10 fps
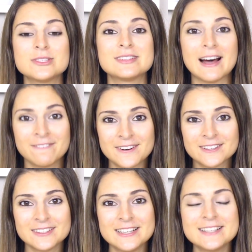
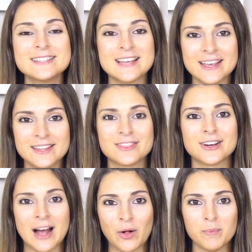definitely take their
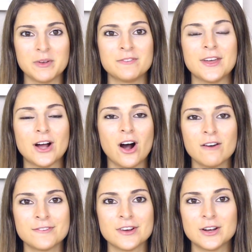help if they
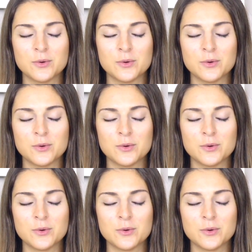offer it,